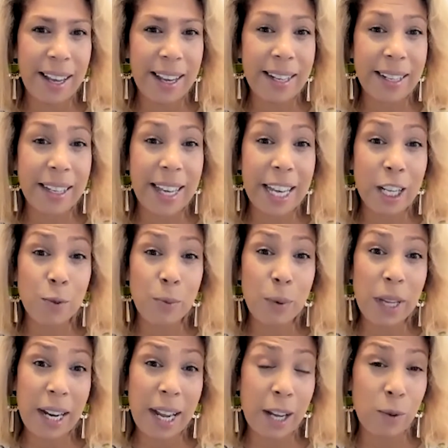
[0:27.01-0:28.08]

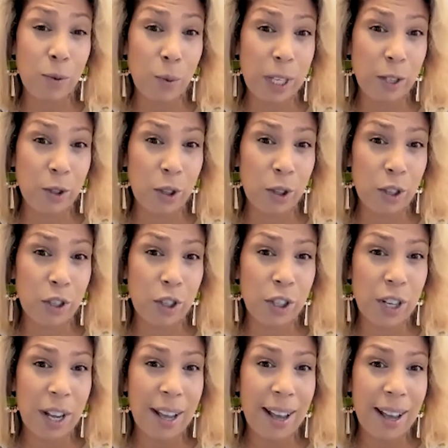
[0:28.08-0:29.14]
engagement and
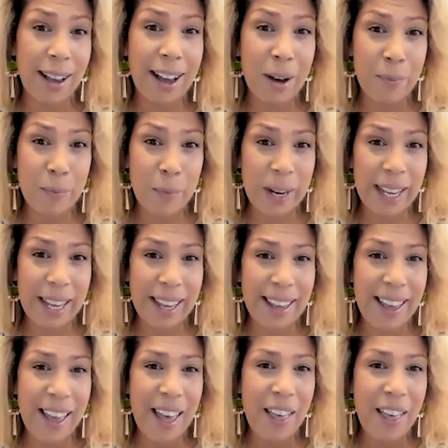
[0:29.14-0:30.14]
research company